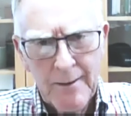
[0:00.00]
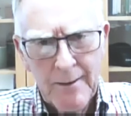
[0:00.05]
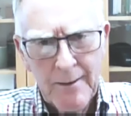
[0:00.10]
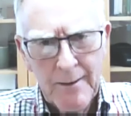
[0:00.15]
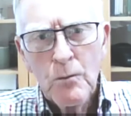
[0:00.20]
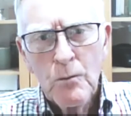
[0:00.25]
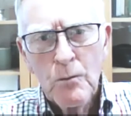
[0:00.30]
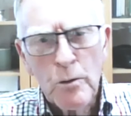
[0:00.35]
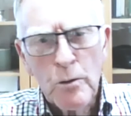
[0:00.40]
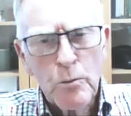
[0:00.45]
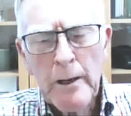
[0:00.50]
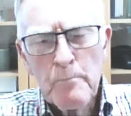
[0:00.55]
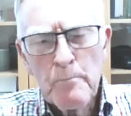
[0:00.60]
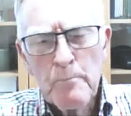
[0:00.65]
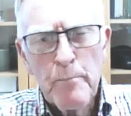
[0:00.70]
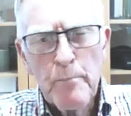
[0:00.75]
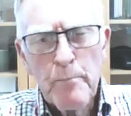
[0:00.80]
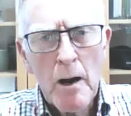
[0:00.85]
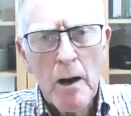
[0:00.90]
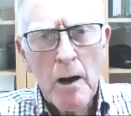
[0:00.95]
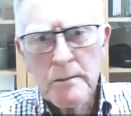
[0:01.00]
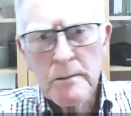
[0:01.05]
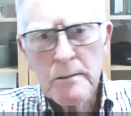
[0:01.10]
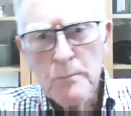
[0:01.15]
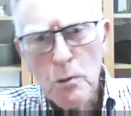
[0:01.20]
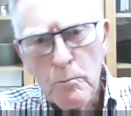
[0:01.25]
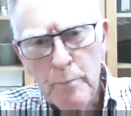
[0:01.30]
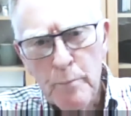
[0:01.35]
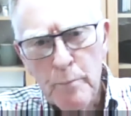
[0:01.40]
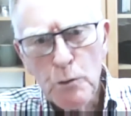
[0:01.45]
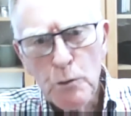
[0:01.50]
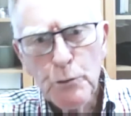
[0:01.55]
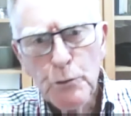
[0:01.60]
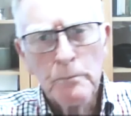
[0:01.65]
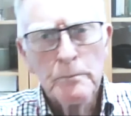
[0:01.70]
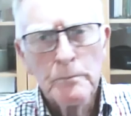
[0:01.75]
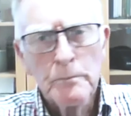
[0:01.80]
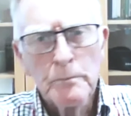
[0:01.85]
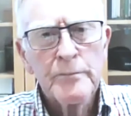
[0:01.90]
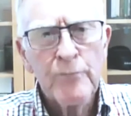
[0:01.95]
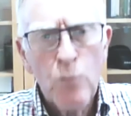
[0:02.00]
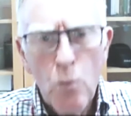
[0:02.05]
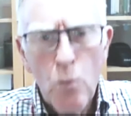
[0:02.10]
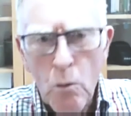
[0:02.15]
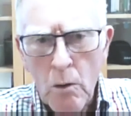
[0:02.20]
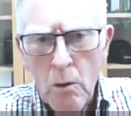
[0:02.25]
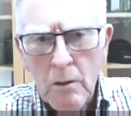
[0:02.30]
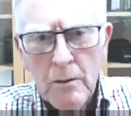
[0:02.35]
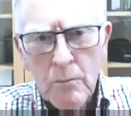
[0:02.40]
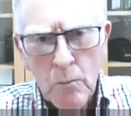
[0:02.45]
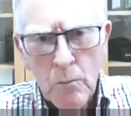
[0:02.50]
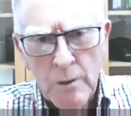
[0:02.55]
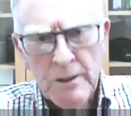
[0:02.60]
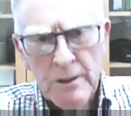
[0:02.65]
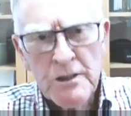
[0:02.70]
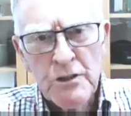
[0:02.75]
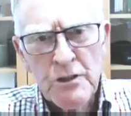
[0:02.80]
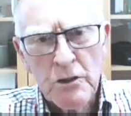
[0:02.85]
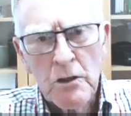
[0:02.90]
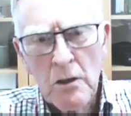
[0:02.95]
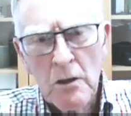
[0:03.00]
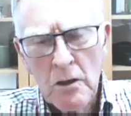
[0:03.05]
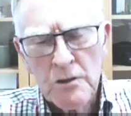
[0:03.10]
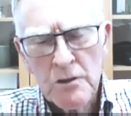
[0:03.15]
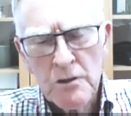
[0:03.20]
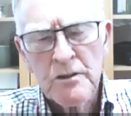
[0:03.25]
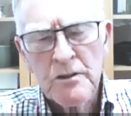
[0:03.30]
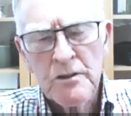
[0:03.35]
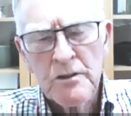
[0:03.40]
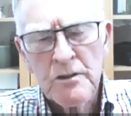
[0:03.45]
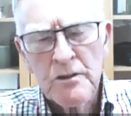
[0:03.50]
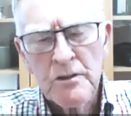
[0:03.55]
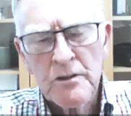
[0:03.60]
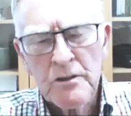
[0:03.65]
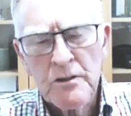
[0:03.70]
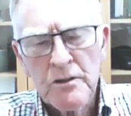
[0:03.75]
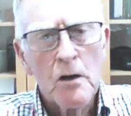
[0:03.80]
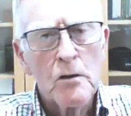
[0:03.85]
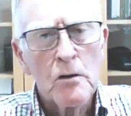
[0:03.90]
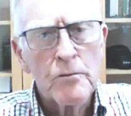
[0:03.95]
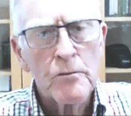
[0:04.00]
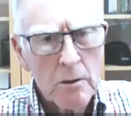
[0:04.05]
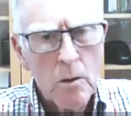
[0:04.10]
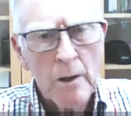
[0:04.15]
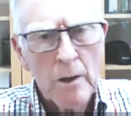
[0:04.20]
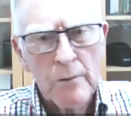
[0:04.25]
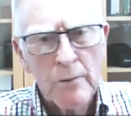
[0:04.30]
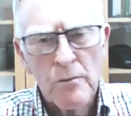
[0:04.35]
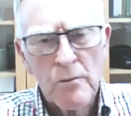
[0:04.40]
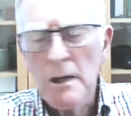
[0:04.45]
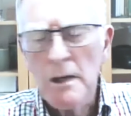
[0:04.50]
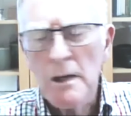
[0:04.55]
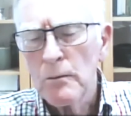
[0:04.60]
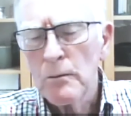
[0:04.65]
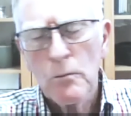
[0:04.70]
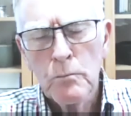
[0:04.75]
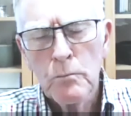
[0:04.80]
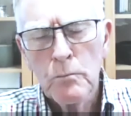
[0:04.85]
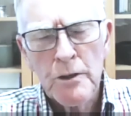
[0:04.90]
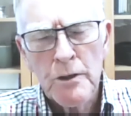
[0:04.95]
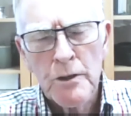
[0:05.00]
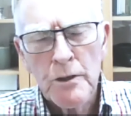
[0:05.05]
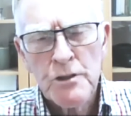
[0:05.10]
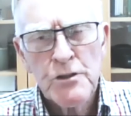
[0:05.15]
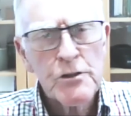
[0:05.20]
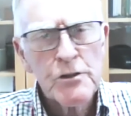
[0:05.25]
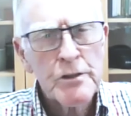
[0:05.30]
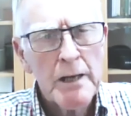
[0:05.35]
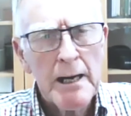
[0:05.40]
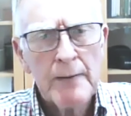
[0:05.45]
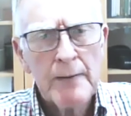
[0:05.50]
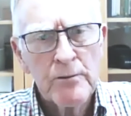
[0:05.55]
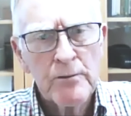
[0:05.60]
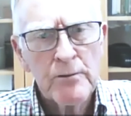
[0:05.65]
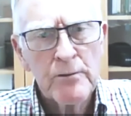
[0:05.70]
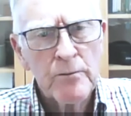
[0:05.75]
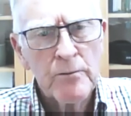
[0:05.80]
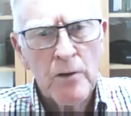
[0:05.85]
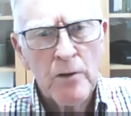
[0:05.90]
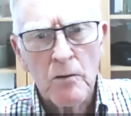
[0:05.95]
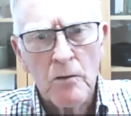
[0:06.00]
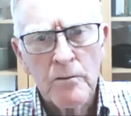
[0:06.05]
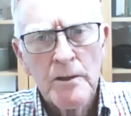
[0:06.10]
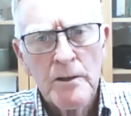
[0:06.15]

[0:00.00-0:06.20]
What are we going to buy them or build them for? What is the cost involved? You're quite right. What is the staff involved?